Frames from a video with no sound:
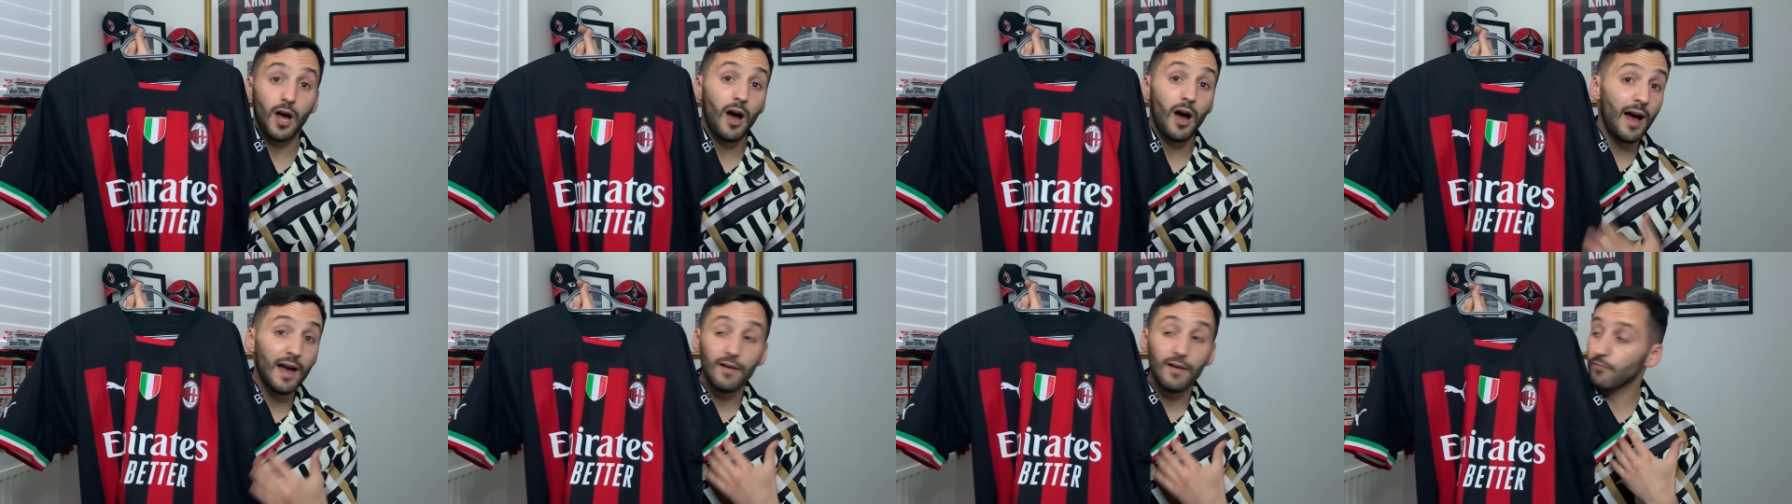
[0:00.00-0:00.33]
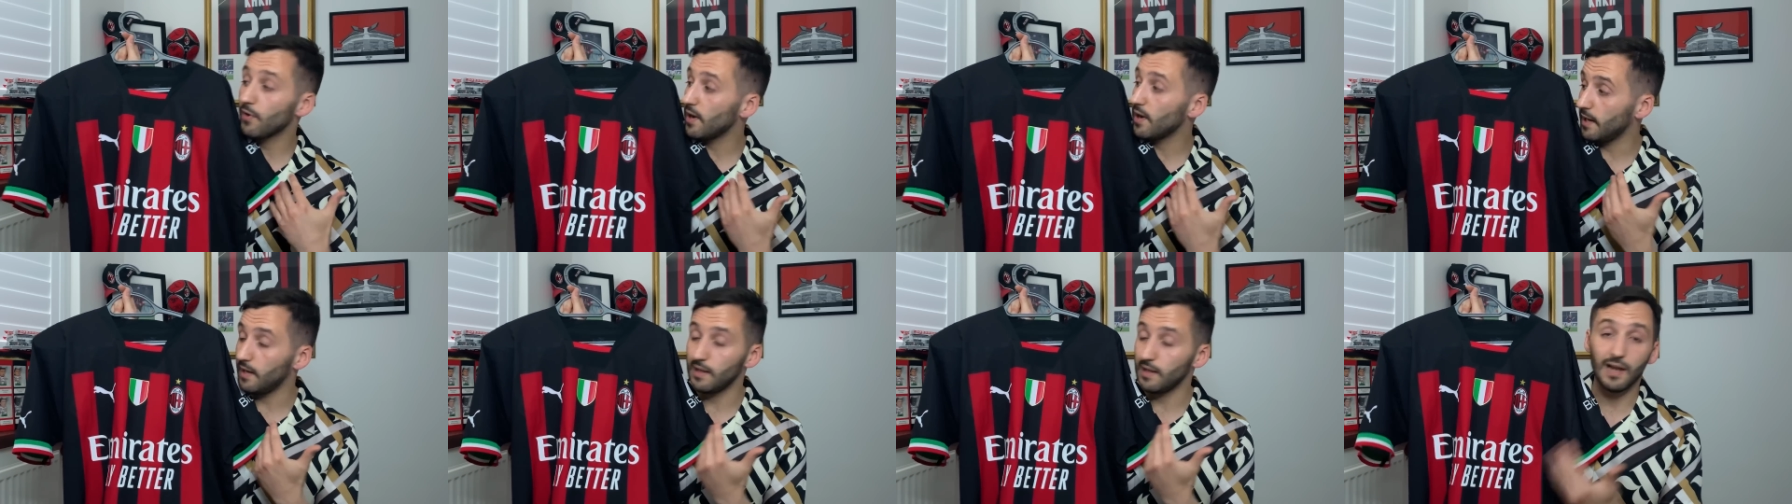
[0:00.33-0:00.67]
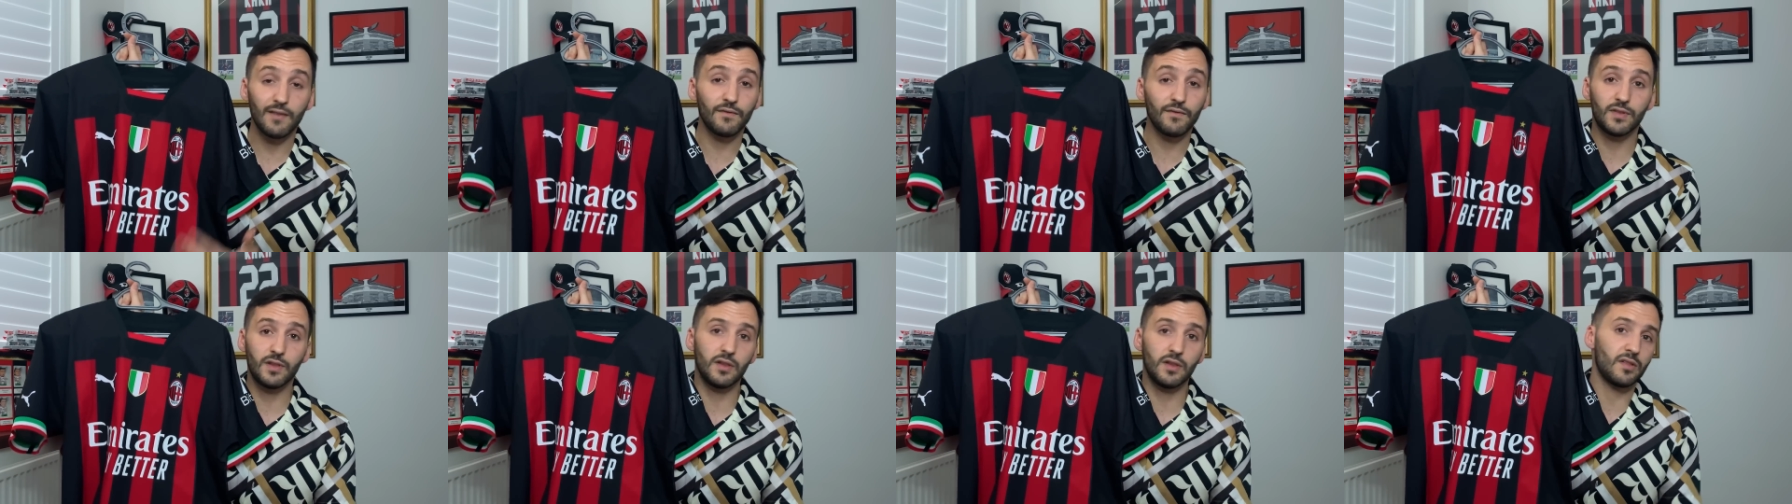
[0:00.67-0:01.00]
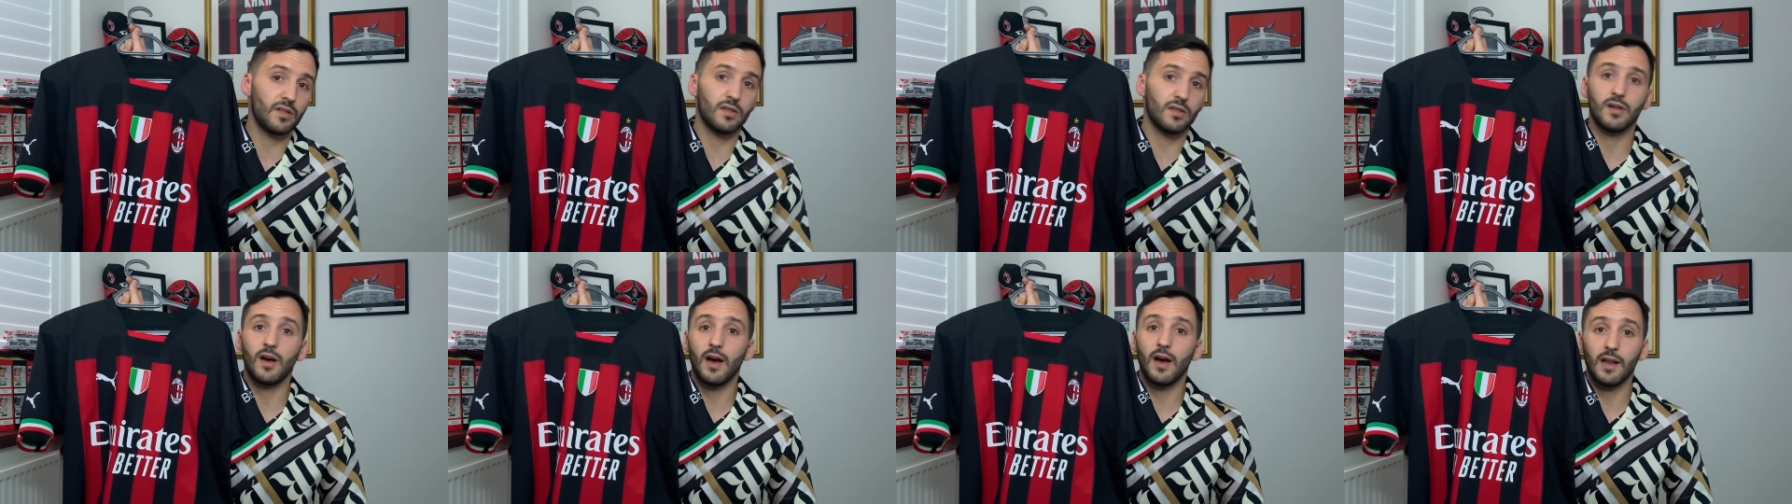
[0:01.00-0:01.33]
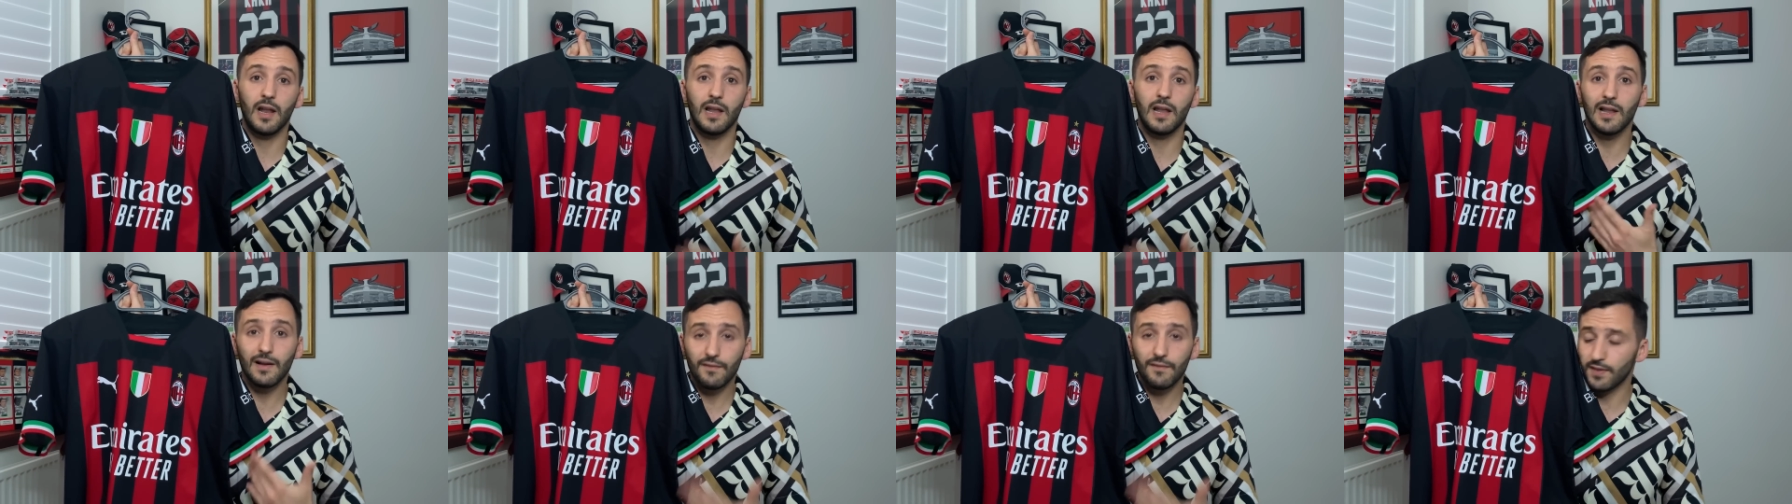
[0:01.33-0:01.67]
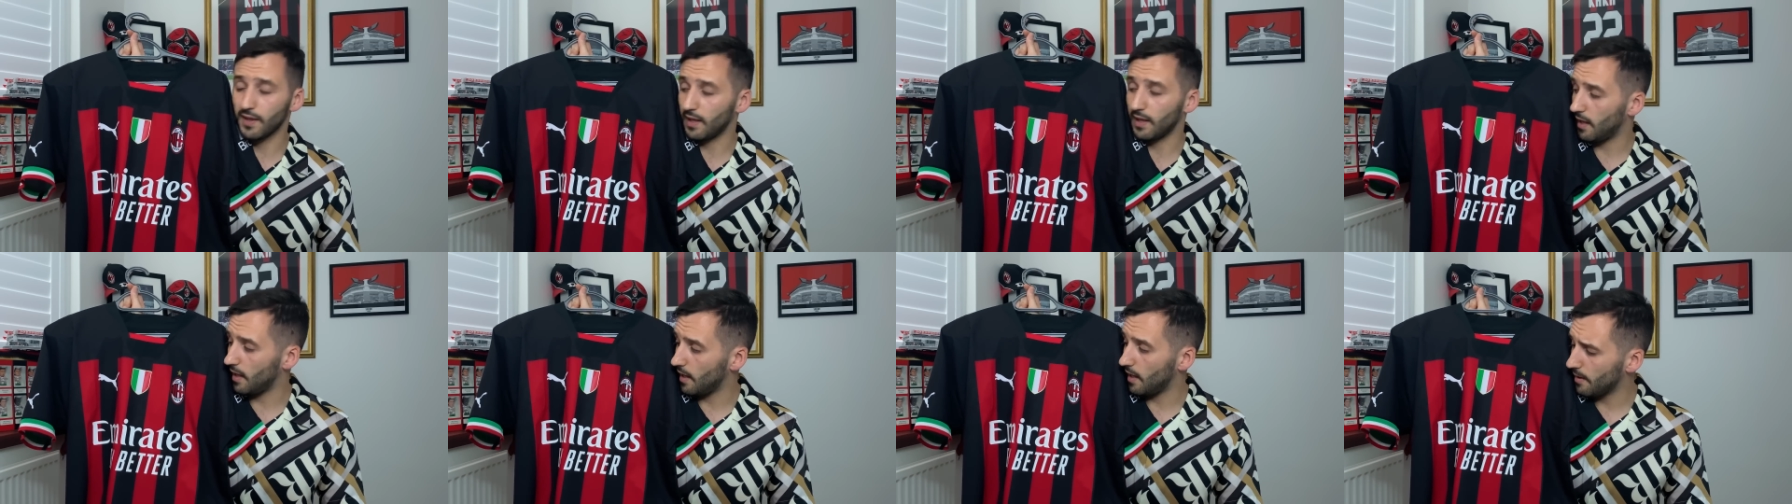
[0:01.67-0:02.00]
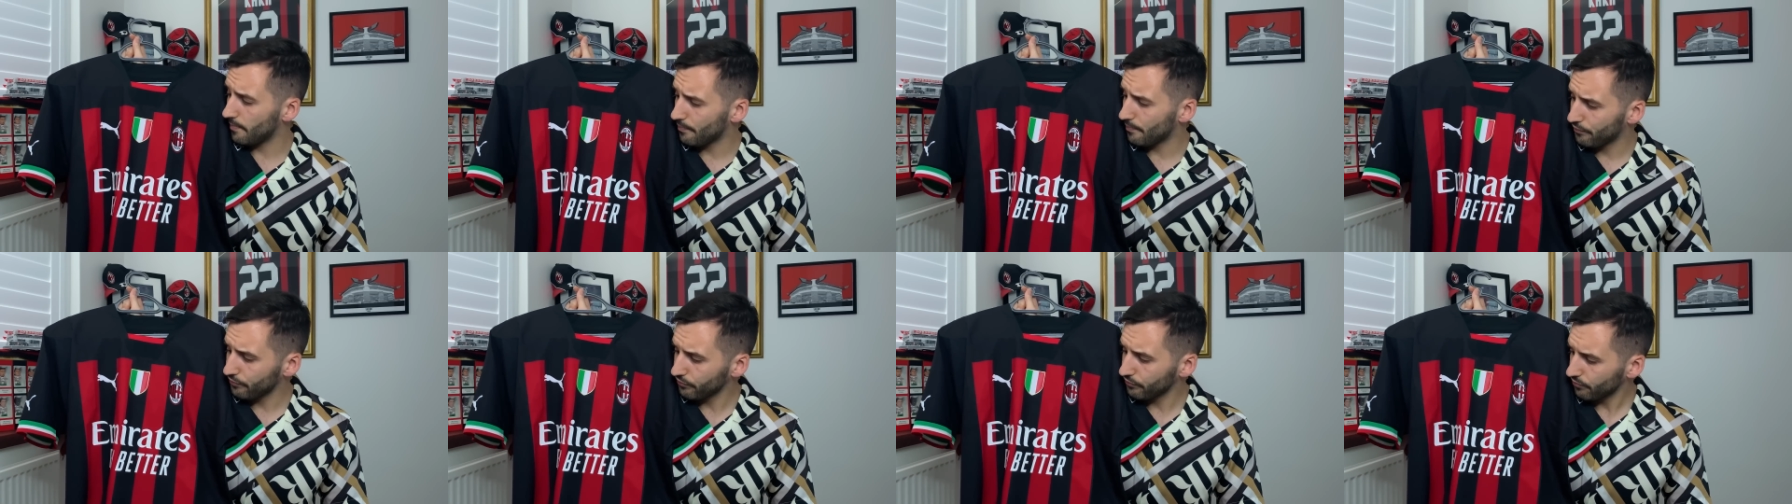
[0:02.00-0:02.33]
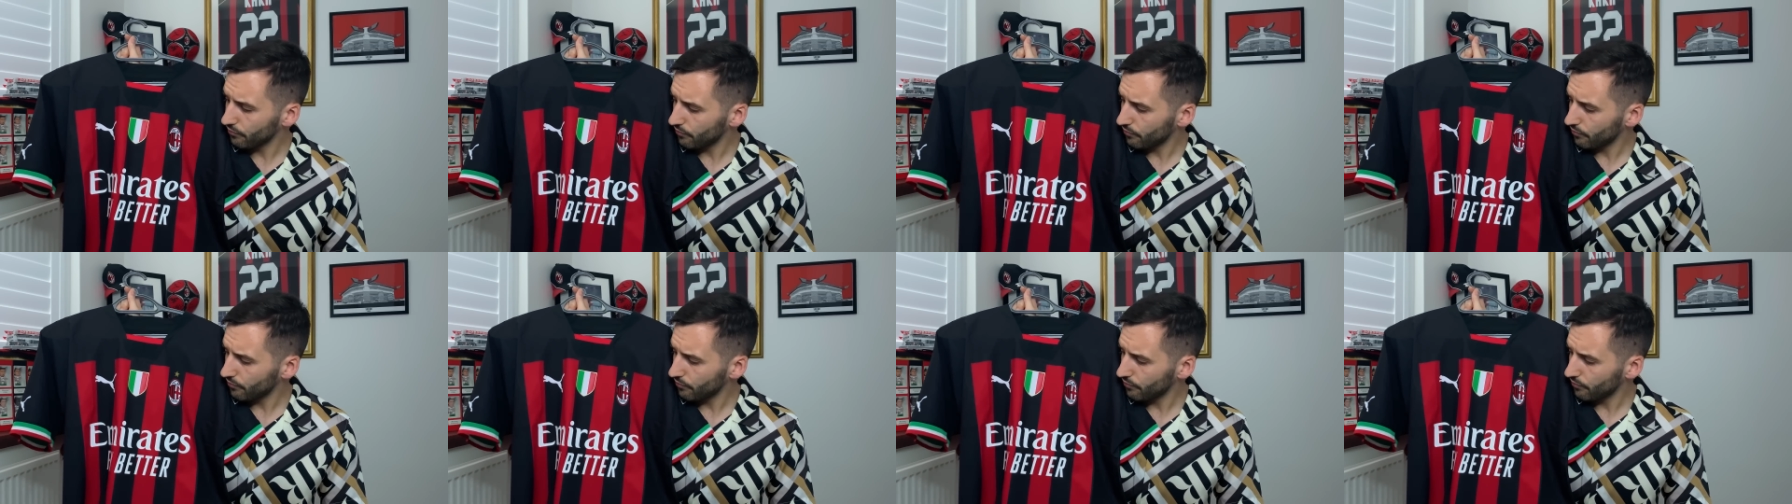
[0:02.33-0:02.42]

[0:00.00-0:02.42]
I really love the design. I love the kit.